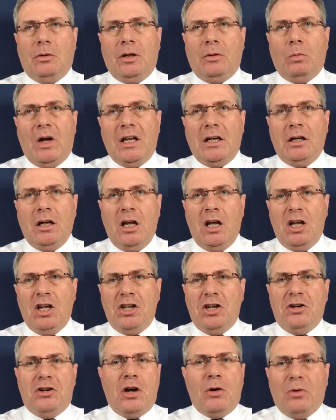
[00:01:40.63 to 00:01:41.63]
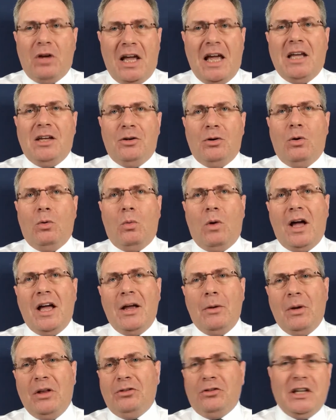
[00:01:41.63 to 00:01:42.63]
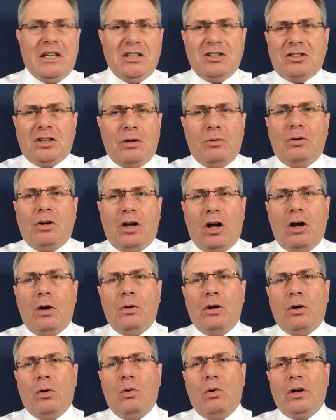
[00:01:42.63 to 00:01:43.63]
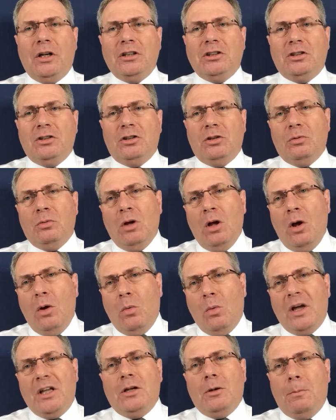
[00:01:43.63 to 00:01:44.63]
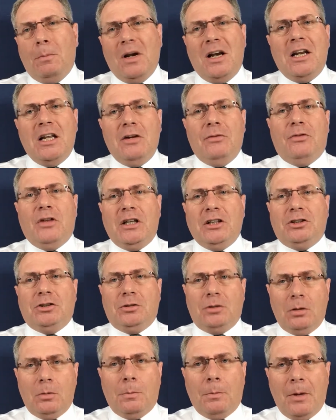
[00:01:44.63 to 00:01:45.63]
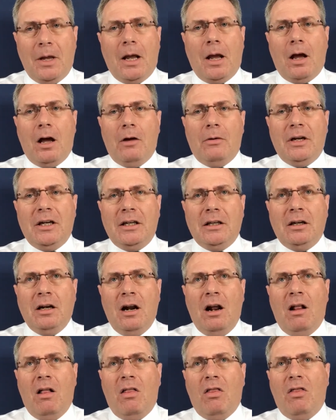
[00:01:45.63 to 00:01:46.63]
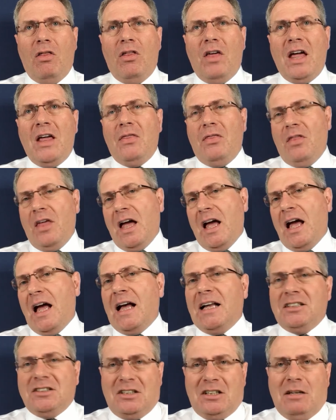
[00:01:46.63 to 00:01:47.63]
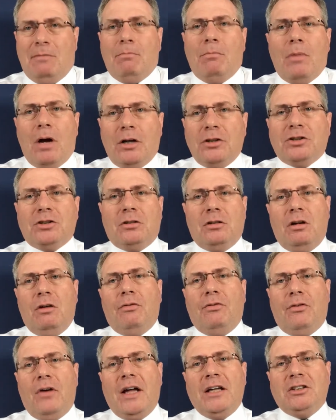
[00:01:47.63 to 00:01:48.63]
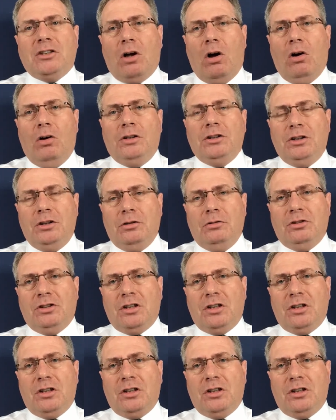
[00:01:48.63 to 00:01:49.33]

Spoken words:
And when you don't get your way, when things don't go according to the way you believe they should be going, then that has an emotional effect on you.